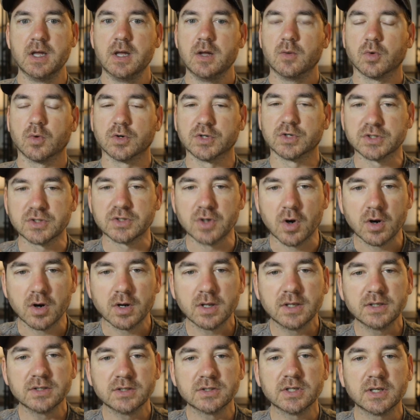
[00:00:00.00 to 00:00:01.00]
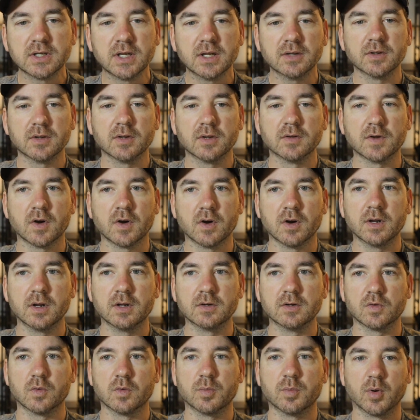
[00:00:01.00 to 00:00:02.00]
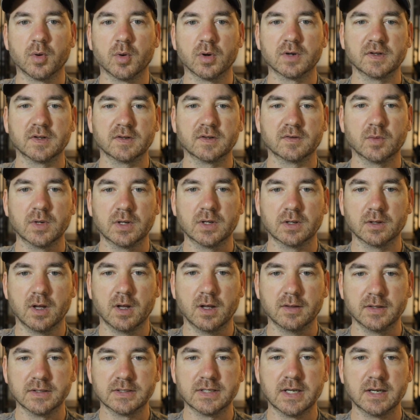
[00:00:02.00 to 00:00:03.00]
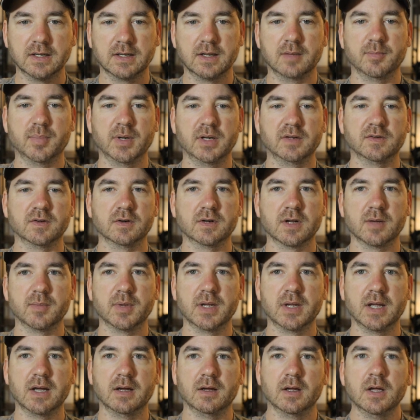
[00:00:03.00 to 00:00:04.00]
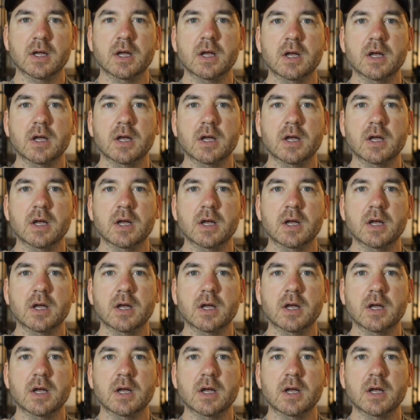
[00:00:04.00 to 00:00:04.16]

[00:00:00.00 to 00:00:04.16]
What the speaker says: We're starting to get those earnings reports this week. A lot of the tech companies are coming out.